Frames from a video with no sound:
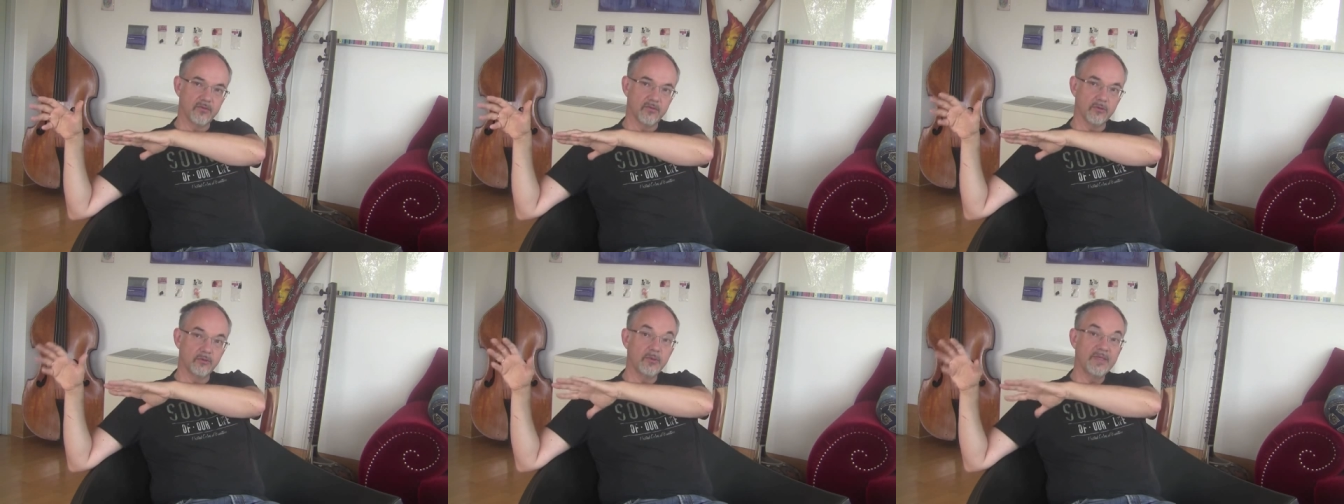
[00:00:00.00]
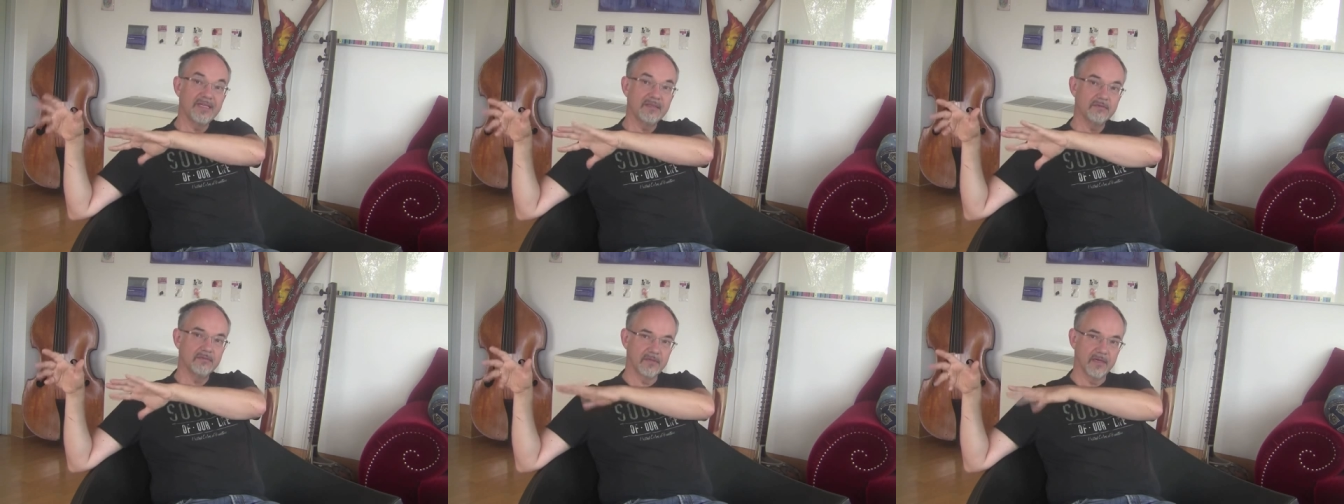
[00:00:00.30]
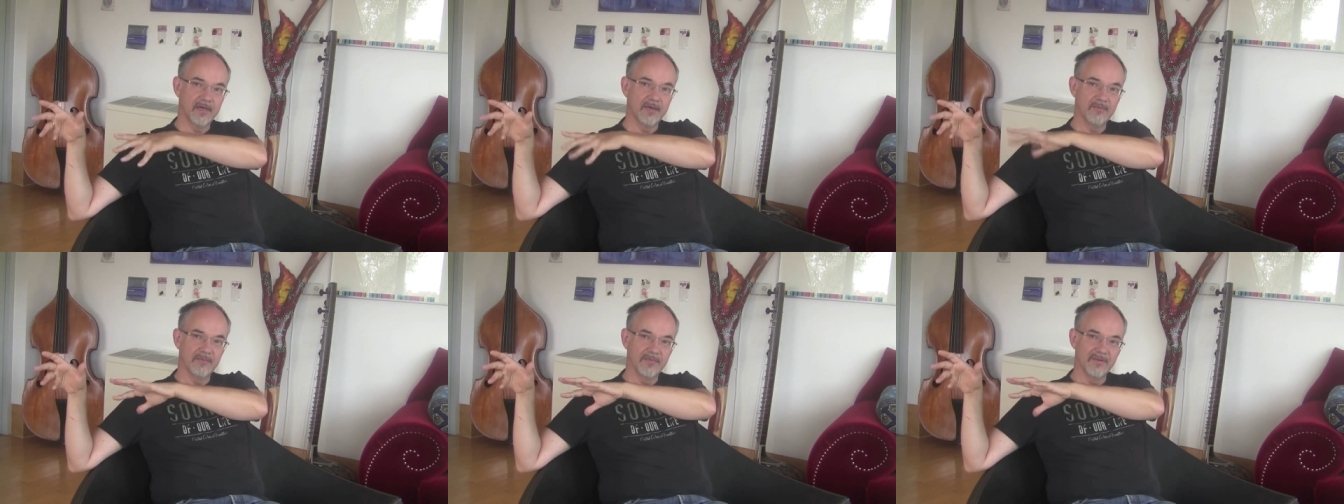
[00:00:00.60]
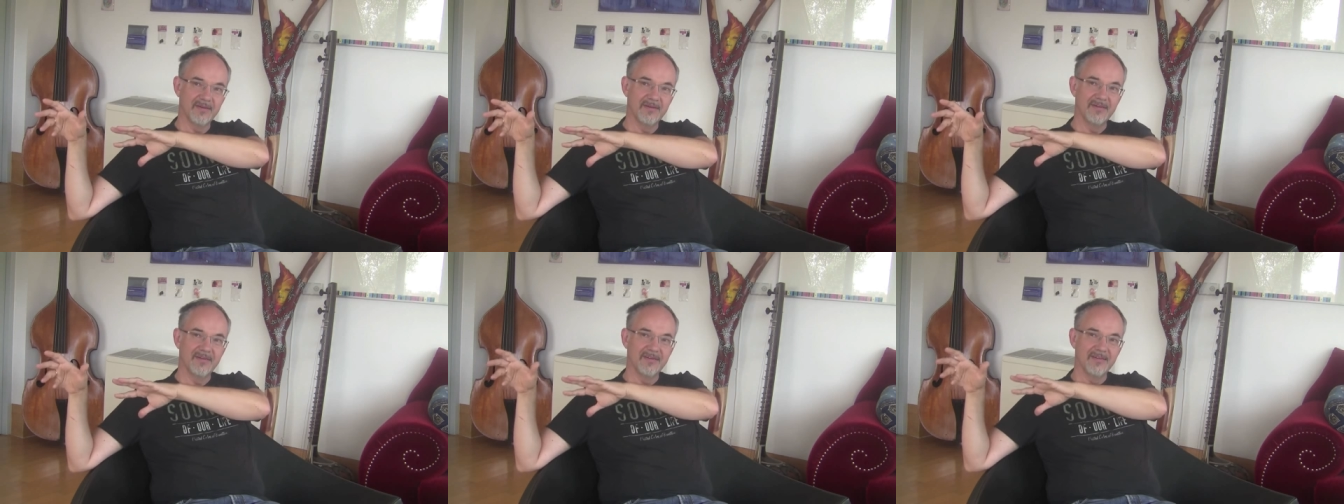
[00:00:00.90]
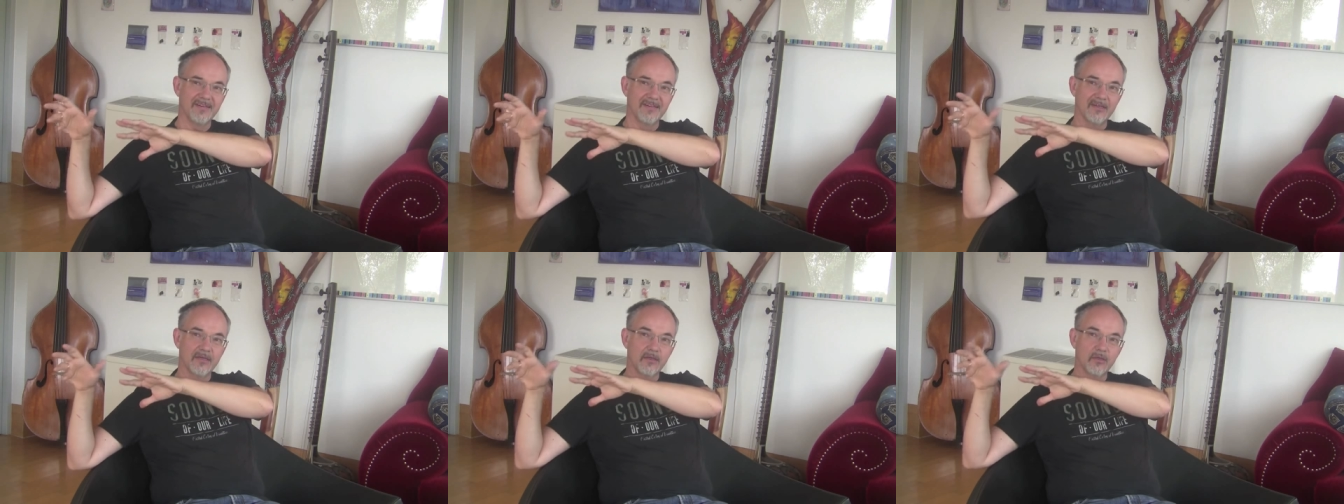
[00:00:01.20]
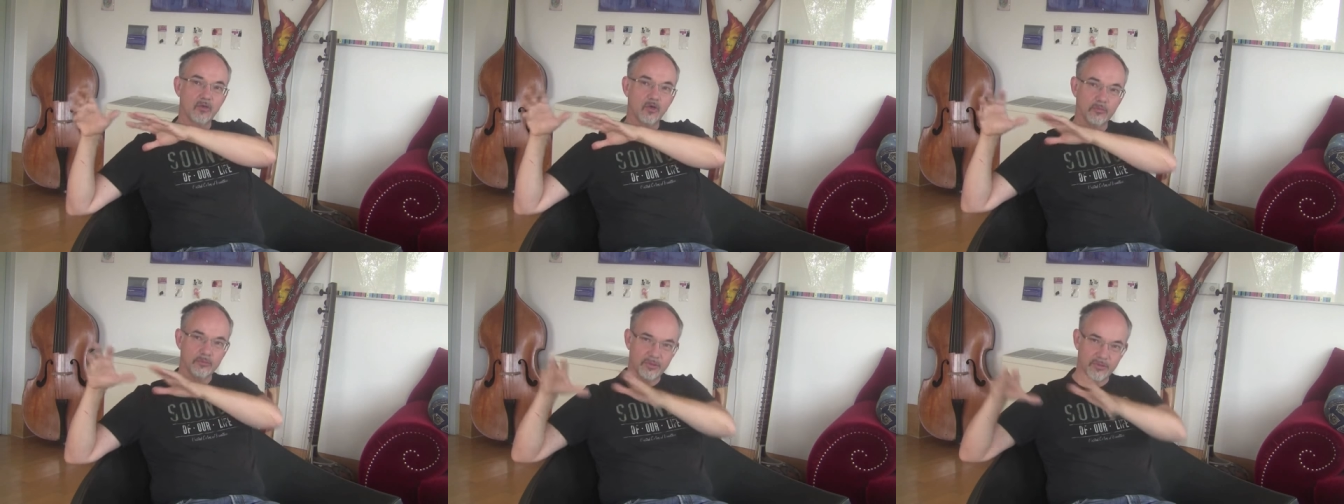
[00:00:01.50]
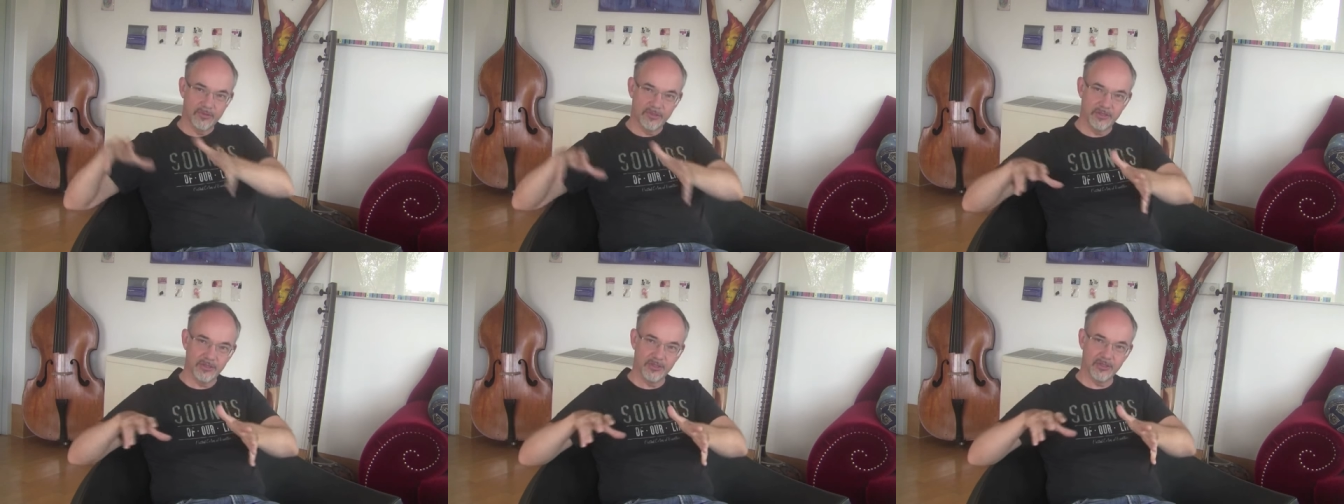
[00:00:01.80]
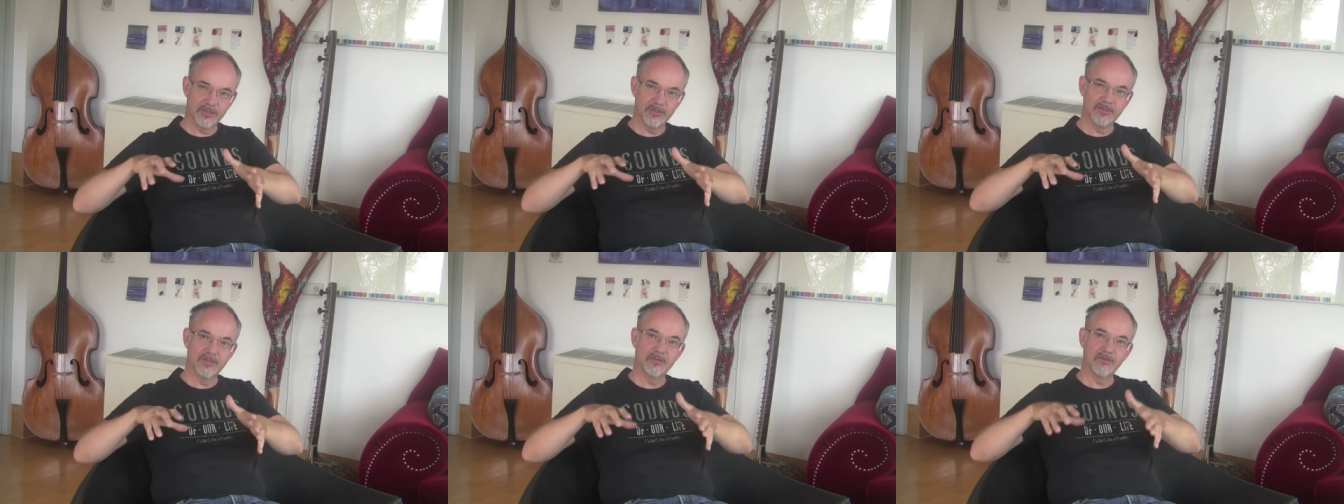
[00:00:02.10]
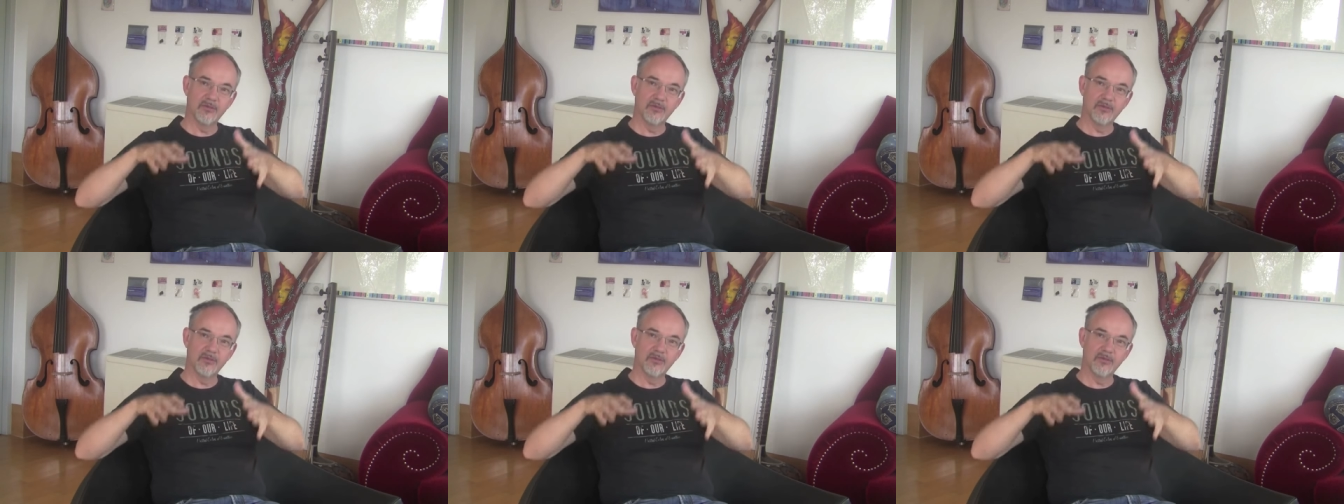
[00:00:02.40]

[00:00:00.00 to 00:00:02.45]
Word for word: real-time composition.